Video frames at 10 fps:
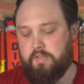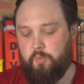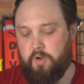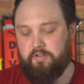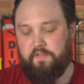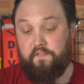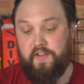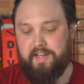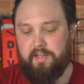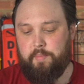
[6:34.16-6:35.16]
to the world of
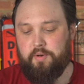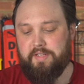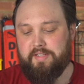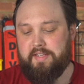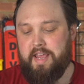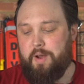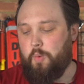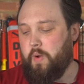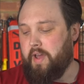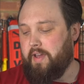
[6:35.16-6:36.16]
failure points,
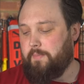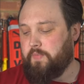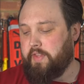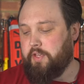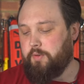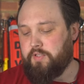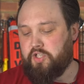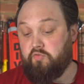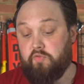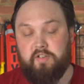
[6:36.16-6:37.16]
where you
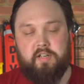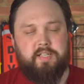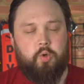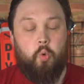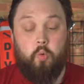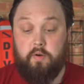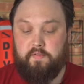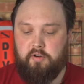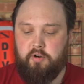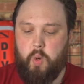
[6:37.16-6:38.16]
scrutinize all
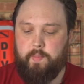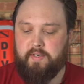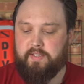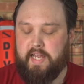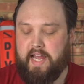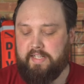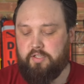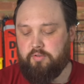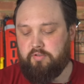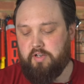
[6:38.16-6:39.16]
of your equipment and
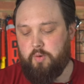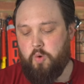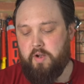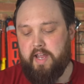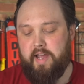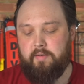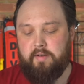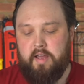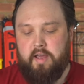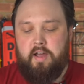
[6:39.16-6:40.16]
you're trying to work out
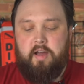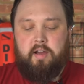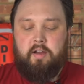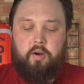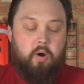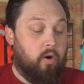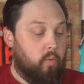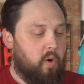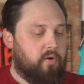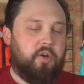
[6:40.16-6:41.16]

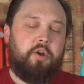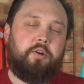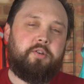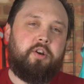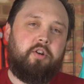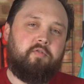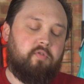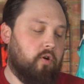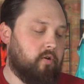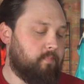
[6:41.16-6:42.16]
what could go
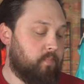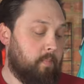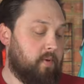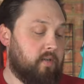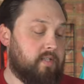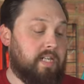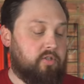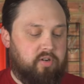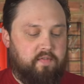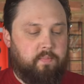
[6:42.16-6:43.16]
wrong. Because
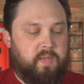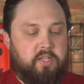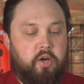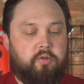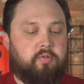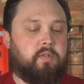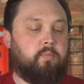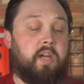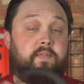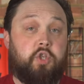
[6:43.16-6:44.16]
literally from this hose,
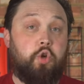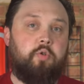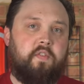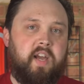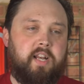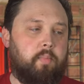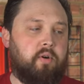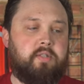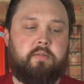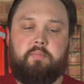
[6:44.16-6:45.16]
you have two failure
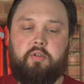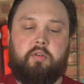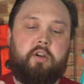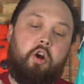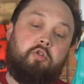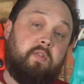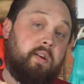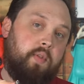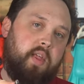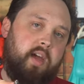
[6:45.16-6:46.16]
points. You've got an
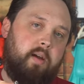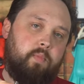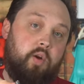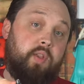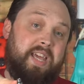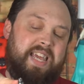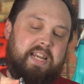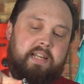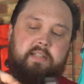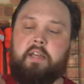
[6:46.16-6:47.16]
O-ring there on the
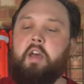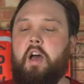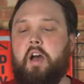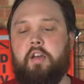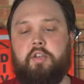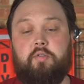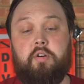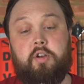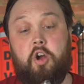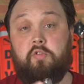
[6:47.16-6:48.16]
inlet. You've
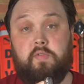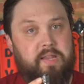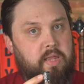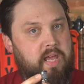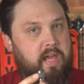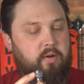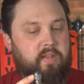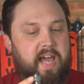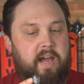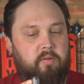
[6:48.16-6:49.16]
got an O-ring there on
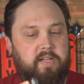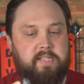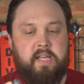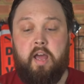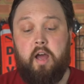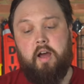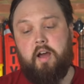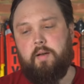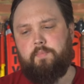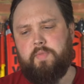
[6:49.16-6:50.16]
the outlet.
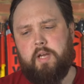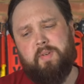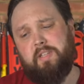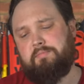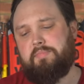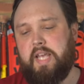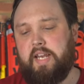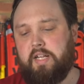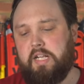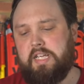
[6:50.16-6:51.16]
I mean,
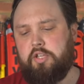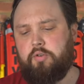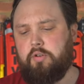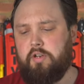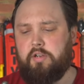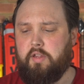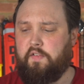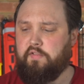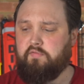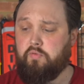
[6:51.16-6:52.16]
technically you could look at the
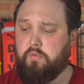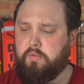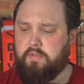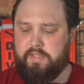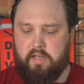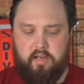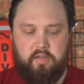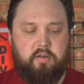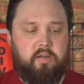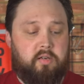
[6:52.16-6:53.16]
ferrules.
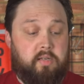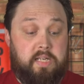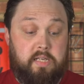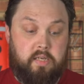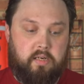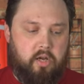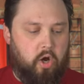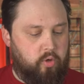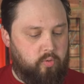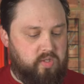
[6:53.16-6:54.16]
You could look at the entire
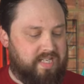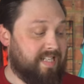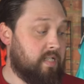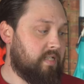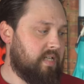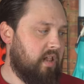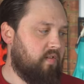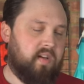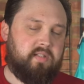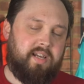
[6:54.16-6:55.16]
hose
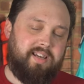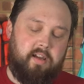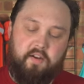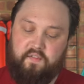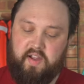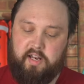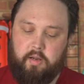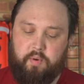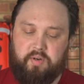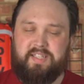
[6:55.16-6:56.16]
itself as a
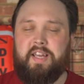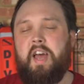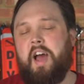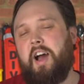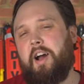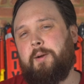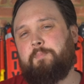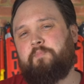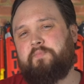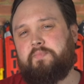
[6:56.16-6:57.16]
failure point.
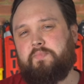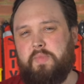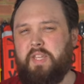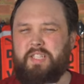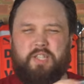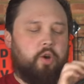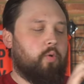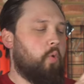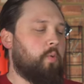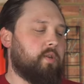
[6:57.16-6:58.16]
So
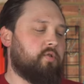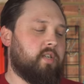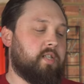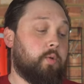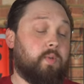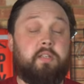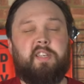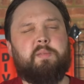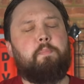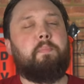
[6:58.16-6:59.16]
all you're trying to do is
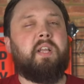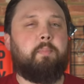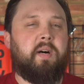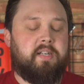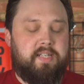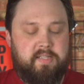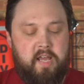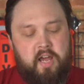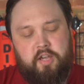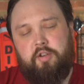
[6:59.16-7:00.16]
minimize.
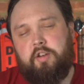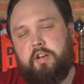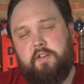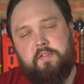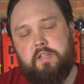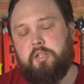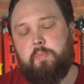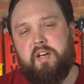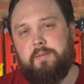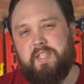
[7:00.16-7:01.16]
You can go from the
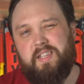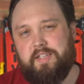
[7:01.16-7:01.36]
sublime to the